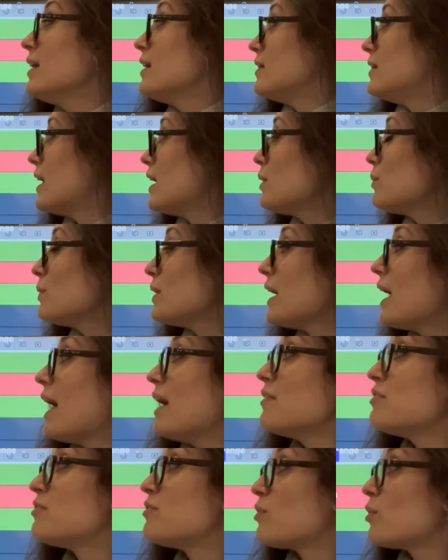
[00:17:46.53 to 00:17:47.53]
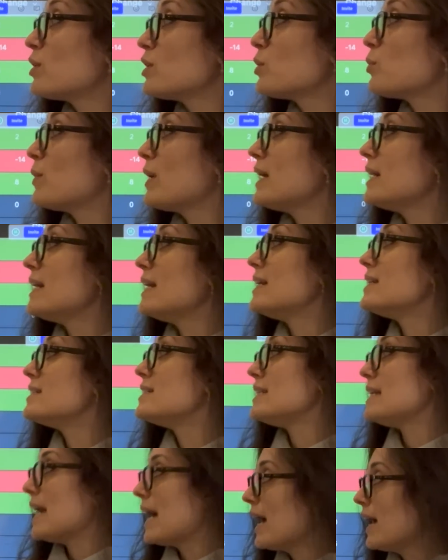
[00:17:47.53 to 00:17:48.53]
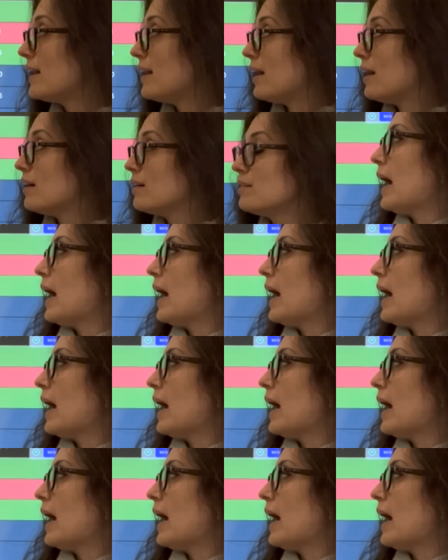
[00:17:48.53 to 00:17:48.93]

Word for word: Then we have Fort Wayne, Indiana.